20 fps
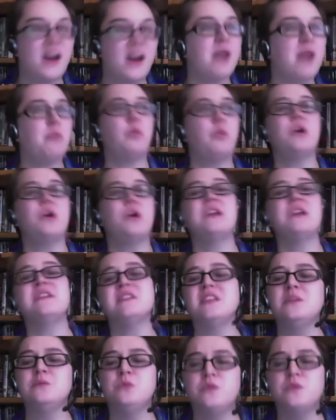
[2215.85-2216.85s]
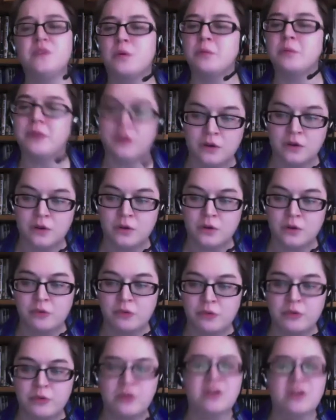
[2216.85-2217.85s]
I want to see a movie where miracles
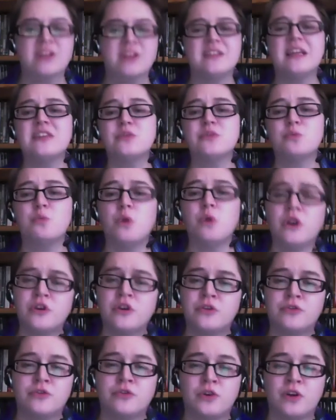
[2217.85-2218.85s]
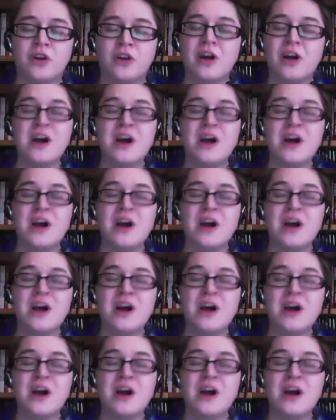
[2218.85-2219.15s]
are real, because that's wonderful.